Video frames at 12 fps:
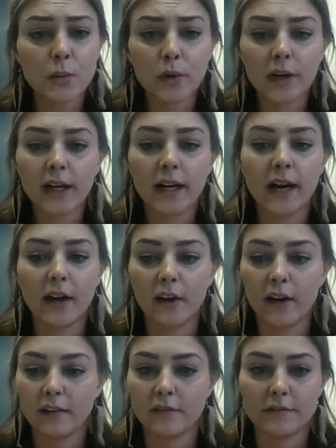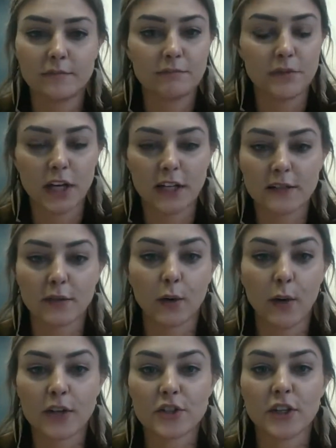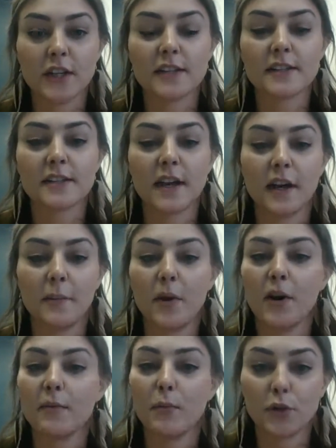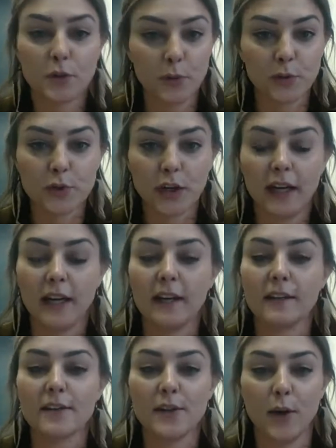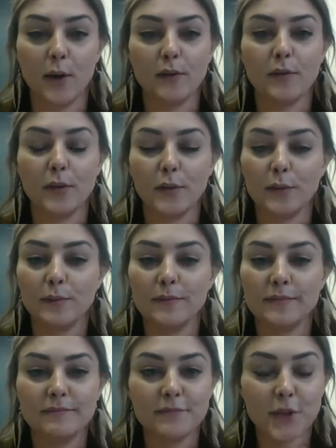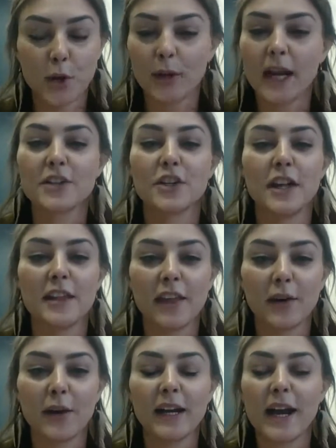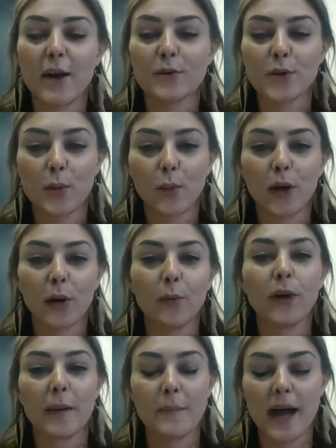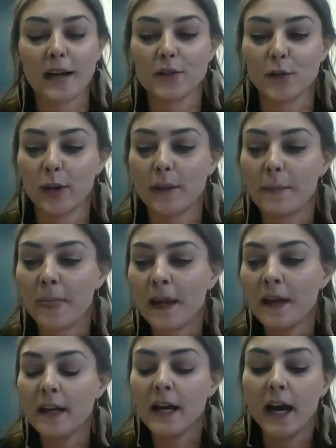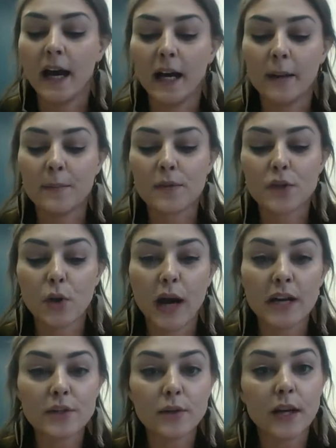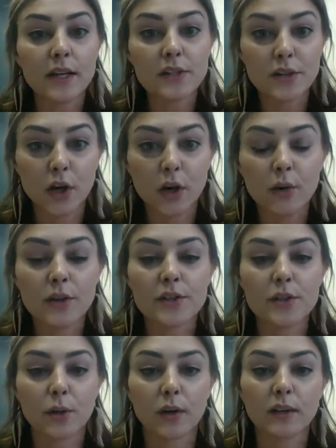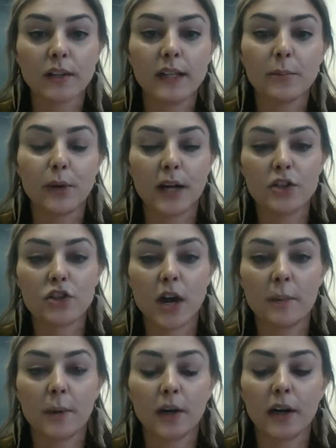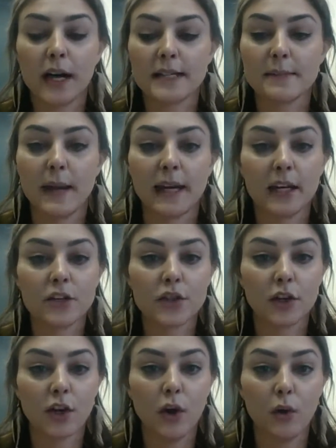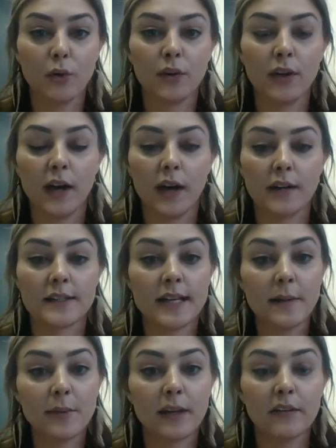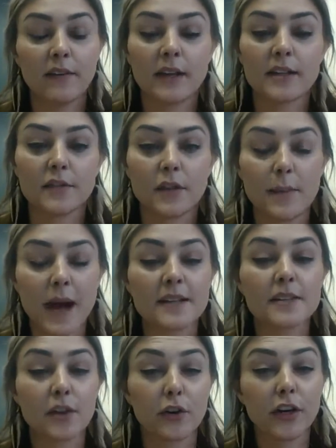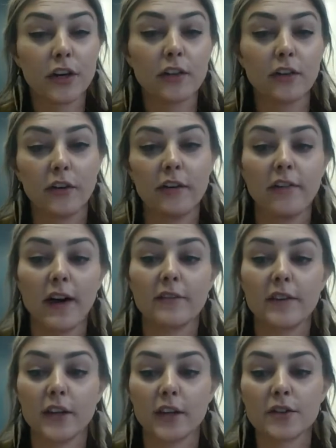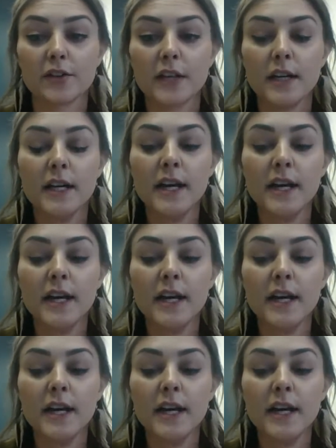don't worry, I'll have chance for questions. I'll have multiple trainings. So if you don't catch anything right now, don't worry, we'll get back to it. So as you guys know, historically, Price Chopper has managed their own sampling events for the past 30 to 35 years.